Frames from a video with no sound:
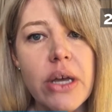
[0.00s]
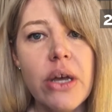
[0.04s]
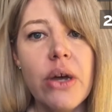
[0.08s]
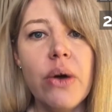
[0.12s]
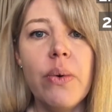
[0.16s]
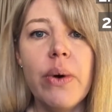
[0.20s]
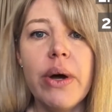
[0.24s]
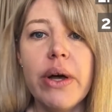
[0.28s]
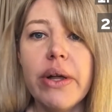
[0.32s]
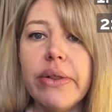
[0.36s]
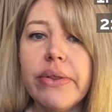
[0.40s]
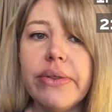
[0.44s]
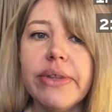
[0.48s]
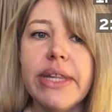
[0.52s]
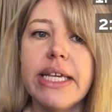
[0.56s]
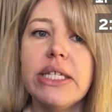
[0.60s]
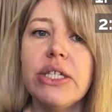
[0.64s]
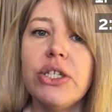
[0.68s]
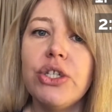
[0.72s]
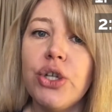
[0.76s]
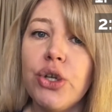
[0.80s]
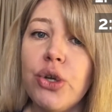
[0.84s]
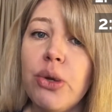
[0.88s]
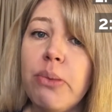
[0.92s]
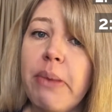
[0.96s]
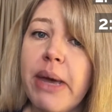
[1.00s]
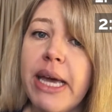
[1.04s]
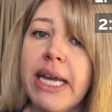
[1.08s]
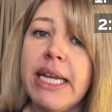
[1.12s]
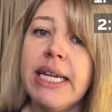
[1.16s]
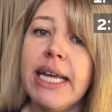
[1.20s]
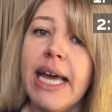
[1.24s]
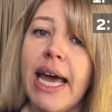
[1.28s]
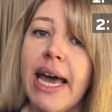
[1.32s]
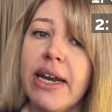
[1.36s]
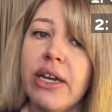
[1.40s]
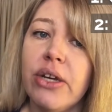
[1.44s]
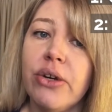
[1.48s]
Well, there's 2 main
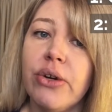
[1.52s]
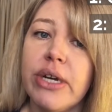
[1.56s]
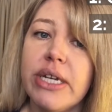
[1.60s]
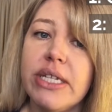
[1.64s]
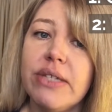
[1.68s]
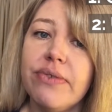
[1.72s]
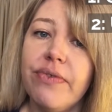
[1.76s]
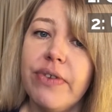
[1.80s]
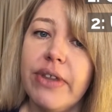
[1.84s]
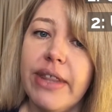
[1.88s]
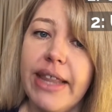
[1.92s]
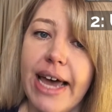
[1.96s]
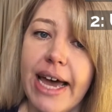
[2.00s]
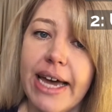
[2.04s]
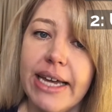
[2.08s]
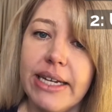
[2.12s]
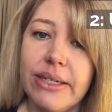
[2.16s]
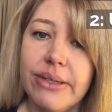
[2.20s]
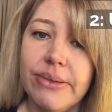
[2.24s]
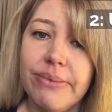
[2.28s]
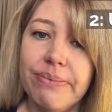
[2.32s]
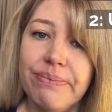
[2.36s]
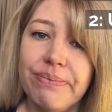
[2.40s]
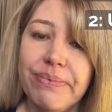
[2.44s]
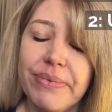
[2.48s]
categories for that.